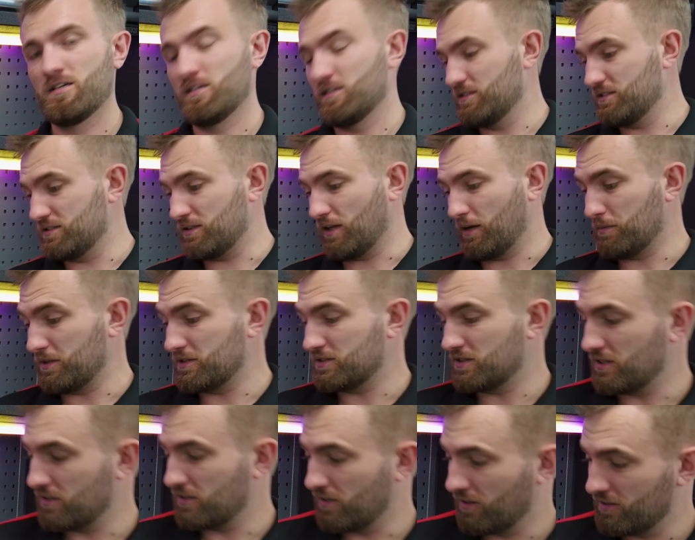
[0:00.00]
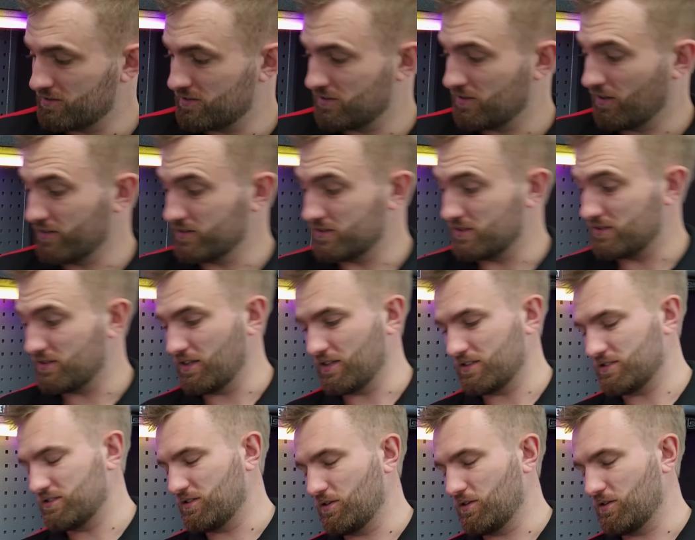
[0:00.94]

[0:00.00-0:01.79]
established in 1996,